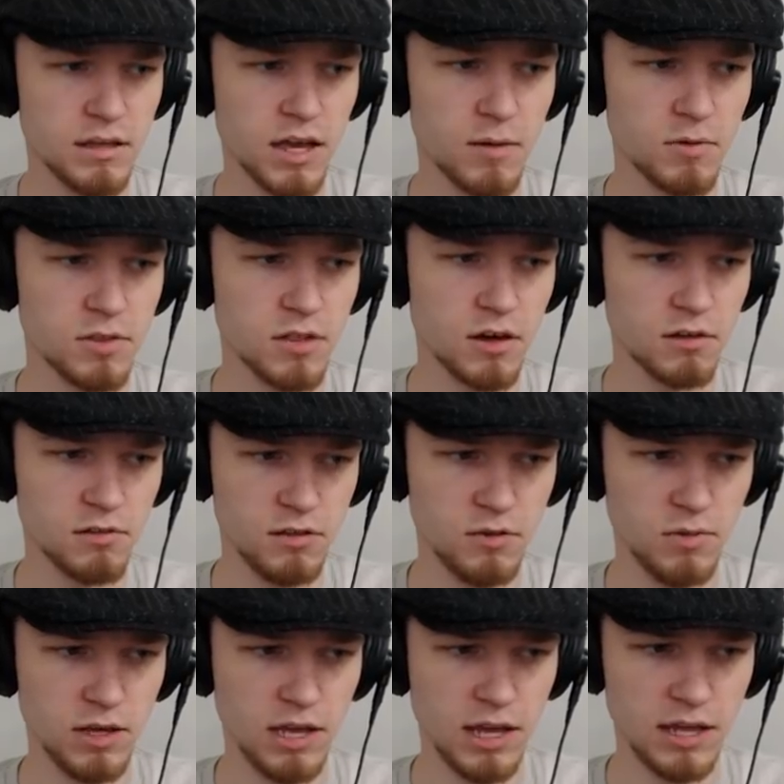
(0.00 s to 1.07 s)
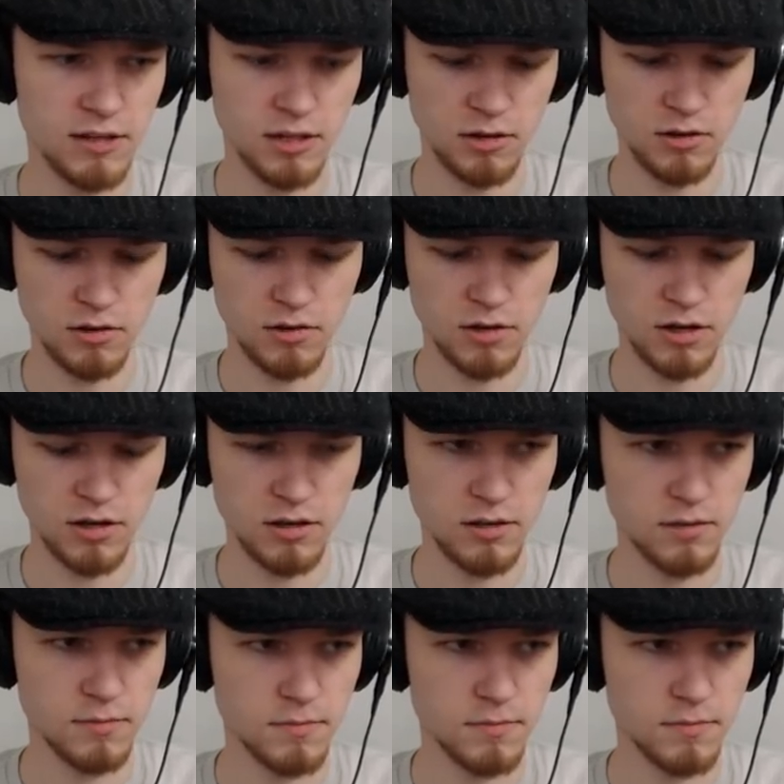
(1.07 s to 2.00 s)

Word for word: I will talk to you again, little Goron.